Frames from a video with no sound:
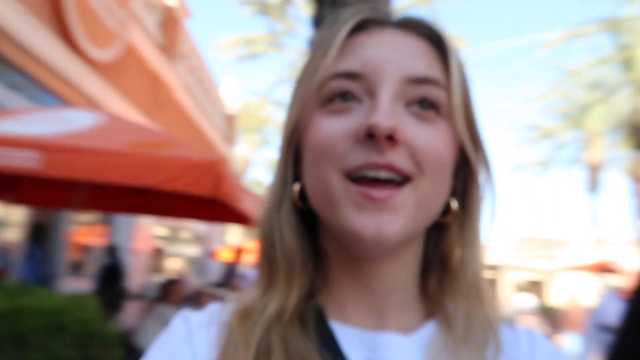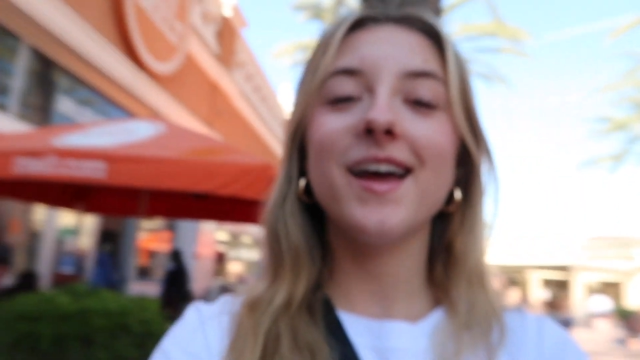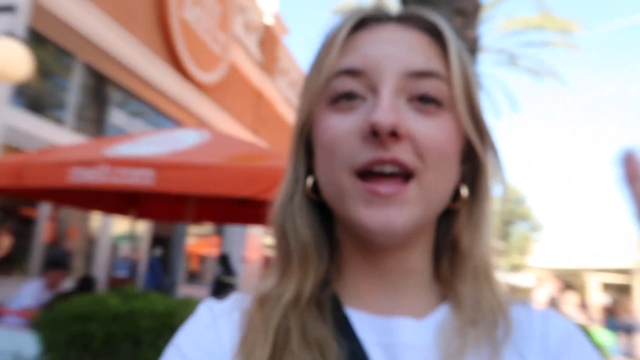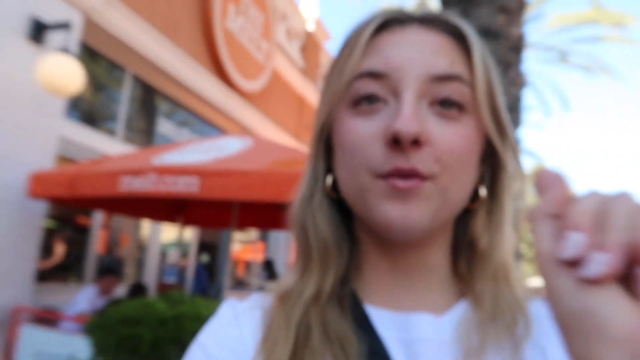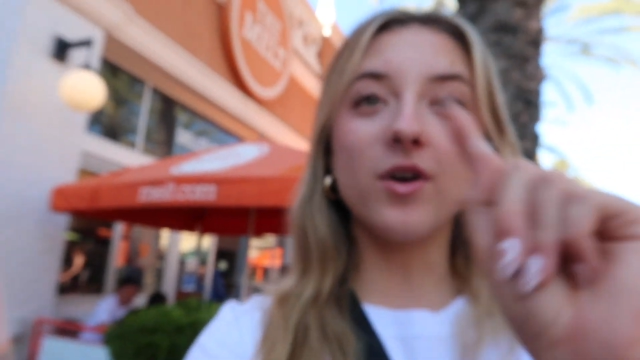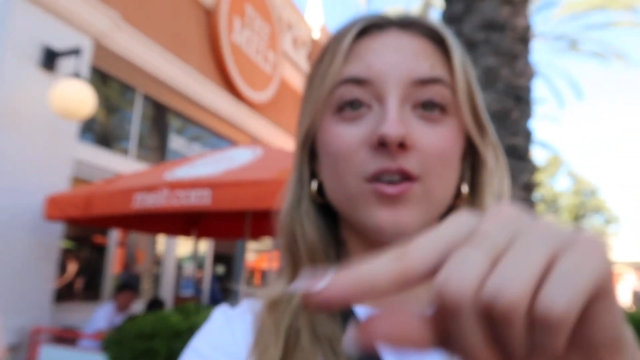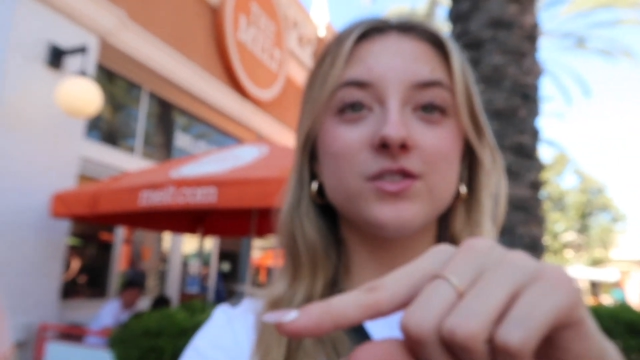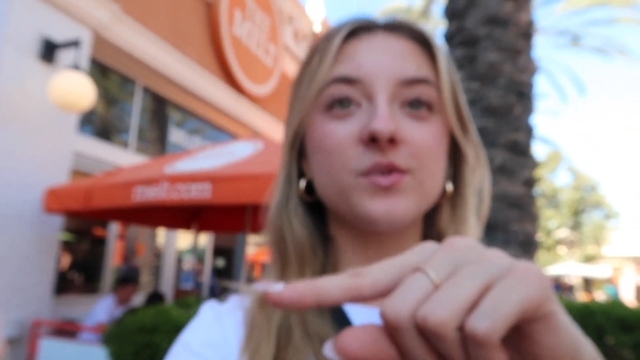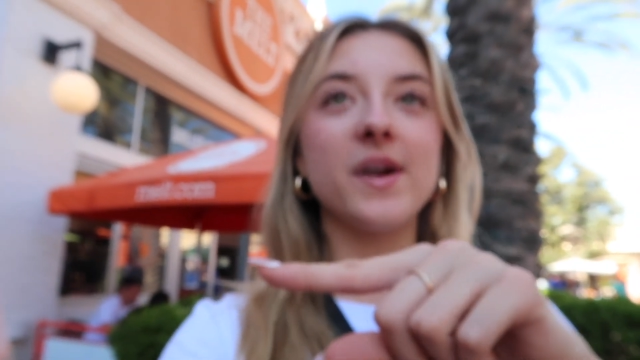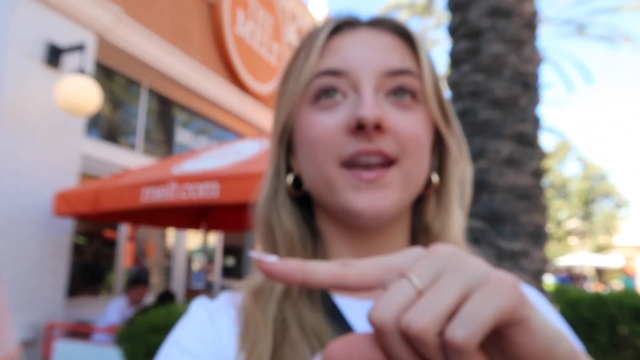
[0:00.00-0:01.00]
and we're
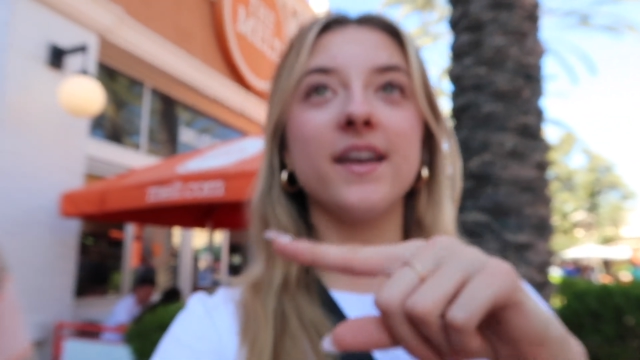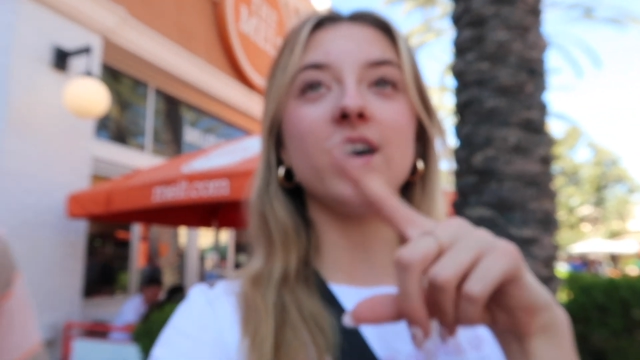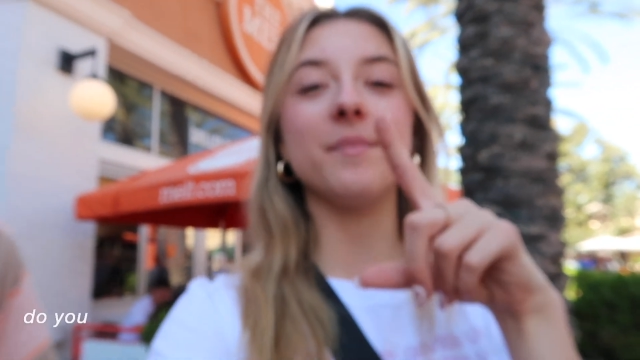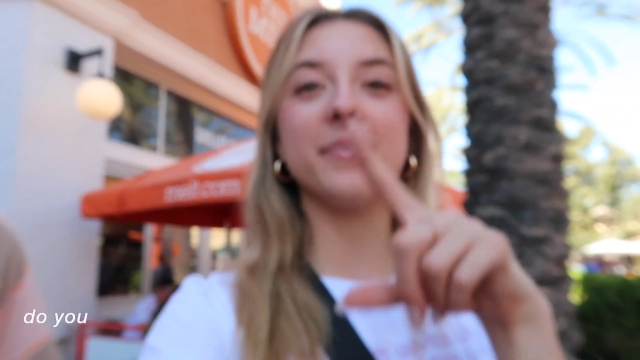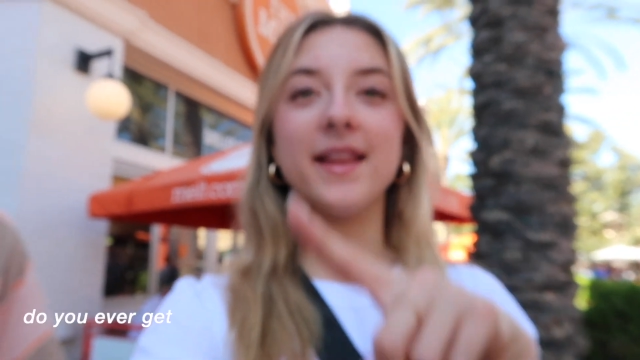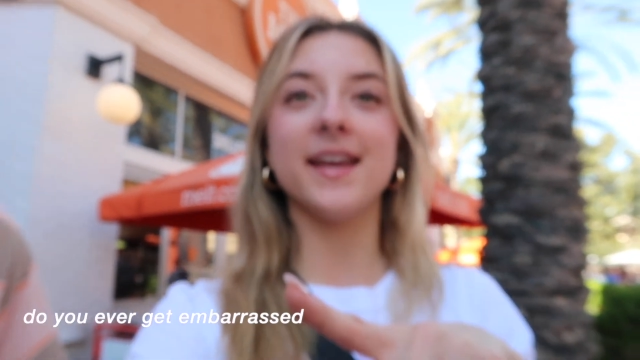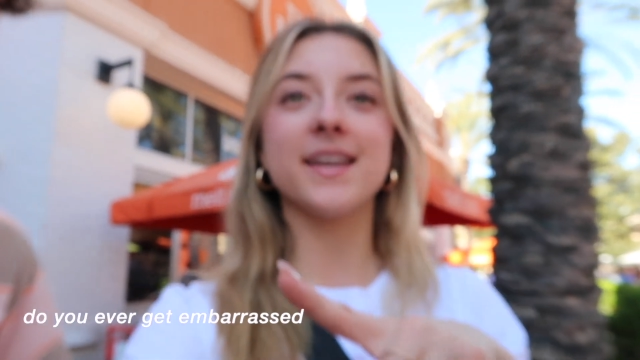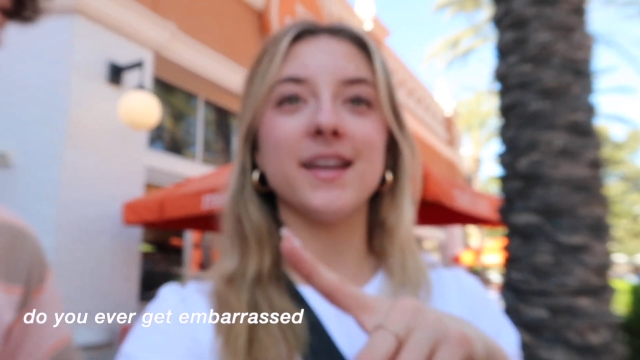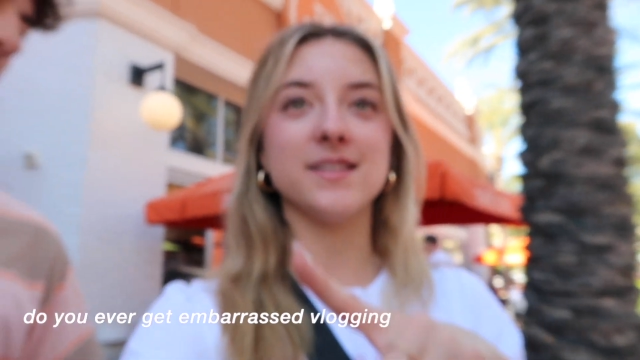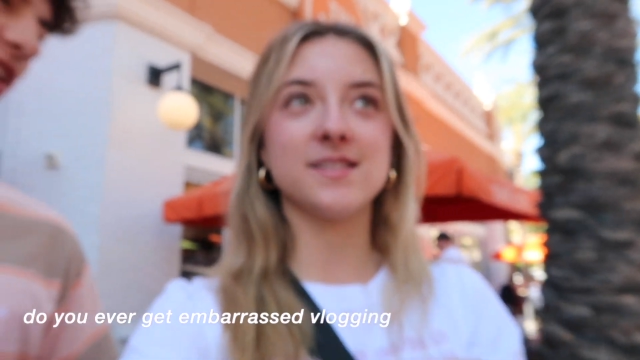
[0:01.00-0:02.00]
also waiting on Blake
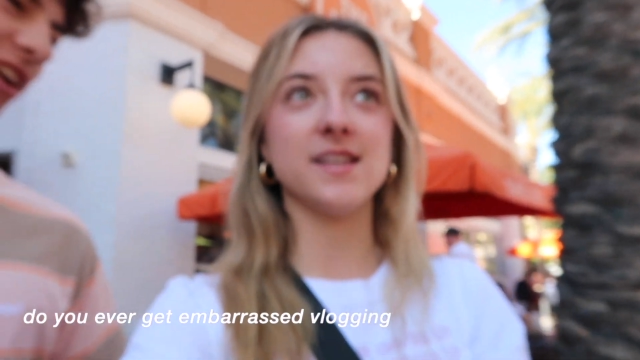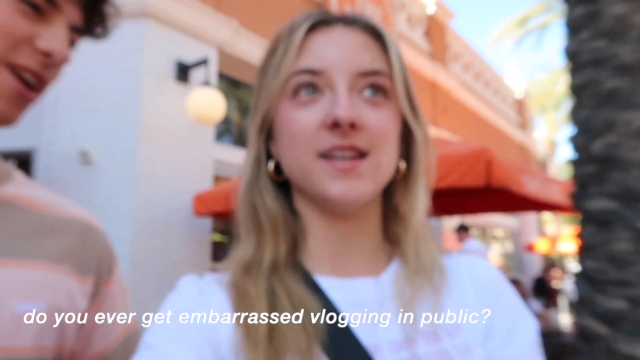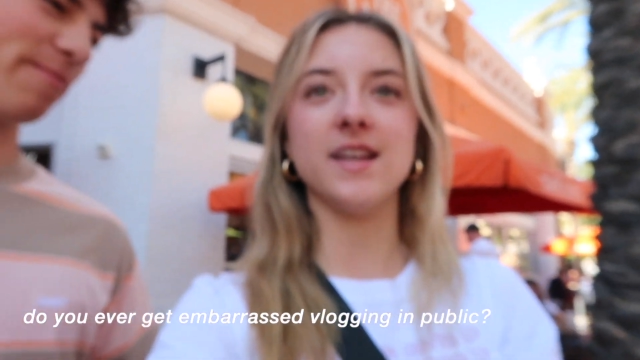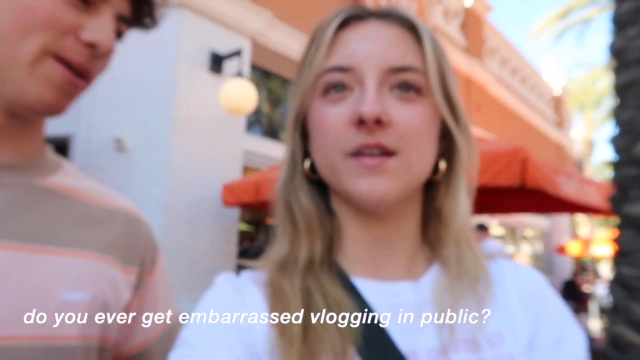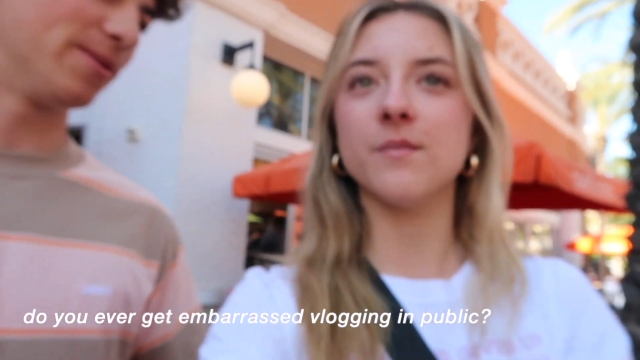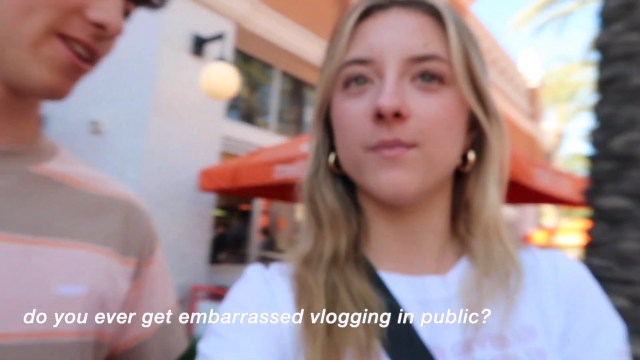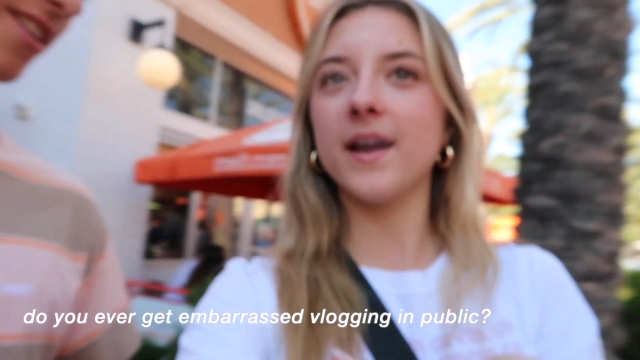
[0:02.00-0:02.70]
and Sydney.